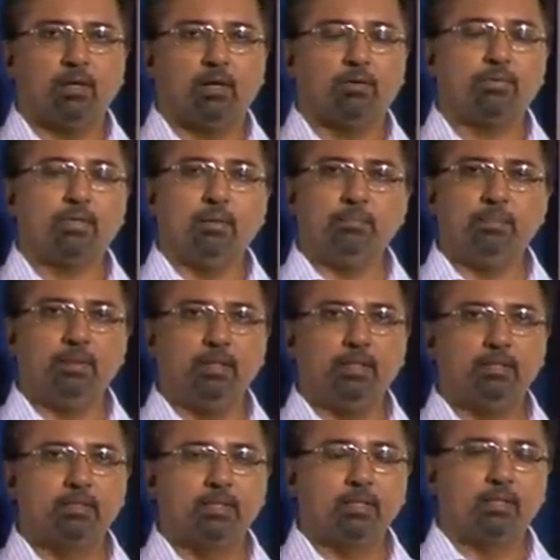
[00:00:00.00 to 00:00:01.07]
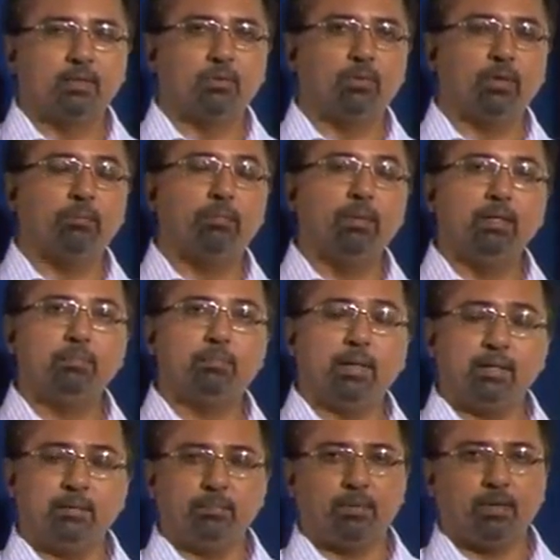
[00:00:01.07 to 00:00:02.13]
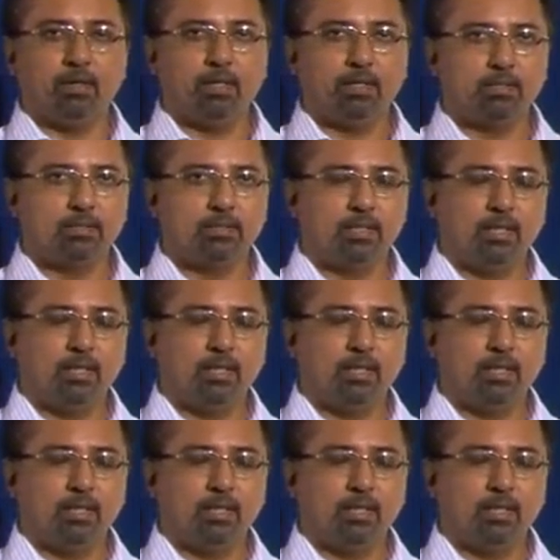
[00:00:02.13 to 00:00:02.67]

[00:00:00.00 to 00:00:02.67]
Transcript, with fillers: of companies who have built better products